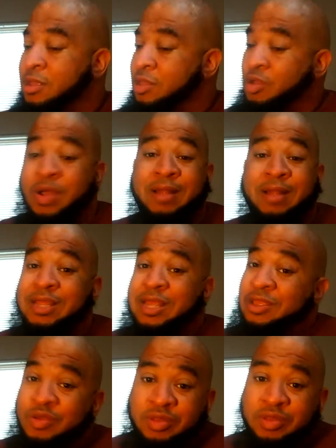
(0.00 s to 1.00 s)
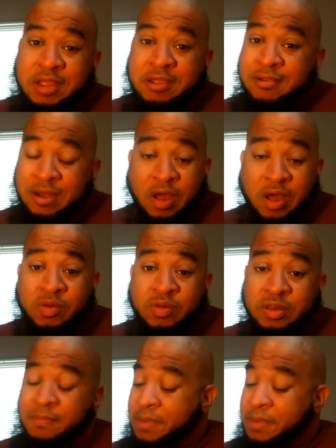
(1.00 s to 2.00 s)
You're going to have to get used to hearing no.
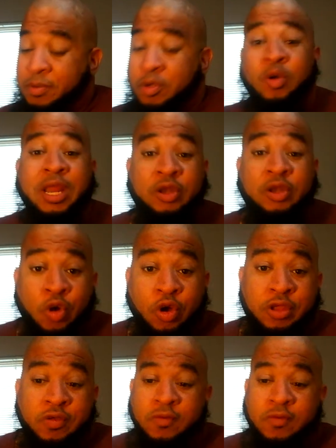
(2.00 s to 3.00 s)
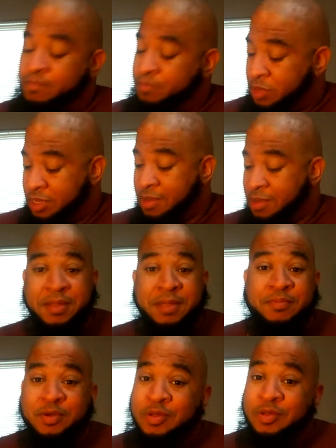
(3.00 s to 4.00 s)
Some people are going to ignore you. Some
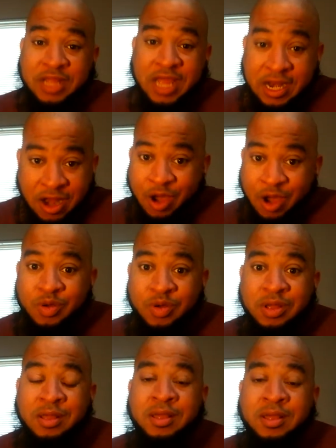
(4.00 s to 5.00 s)
people are going to say no.